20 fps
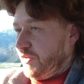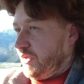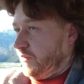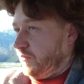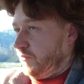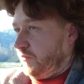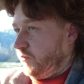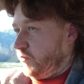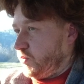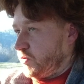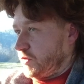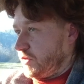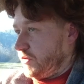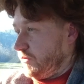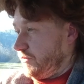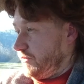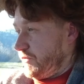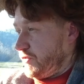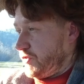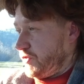them
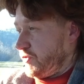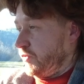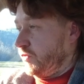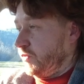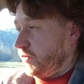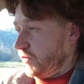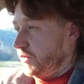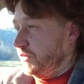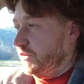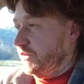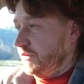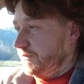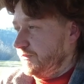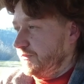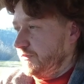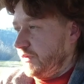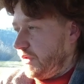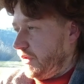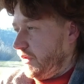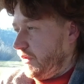were sold,
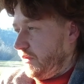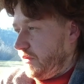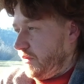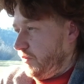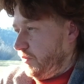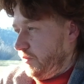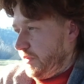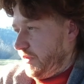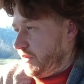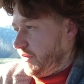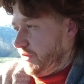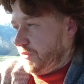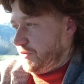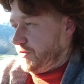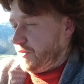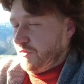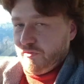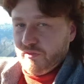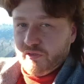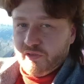
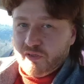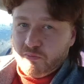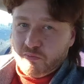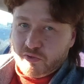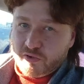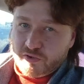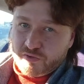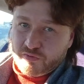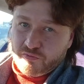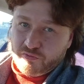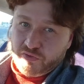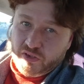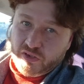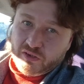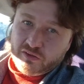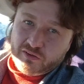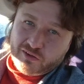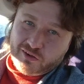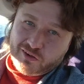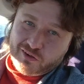comparing to the numbers of
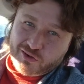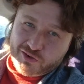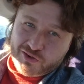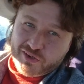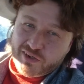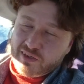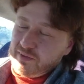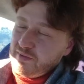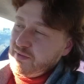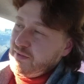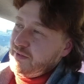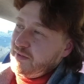the other cars,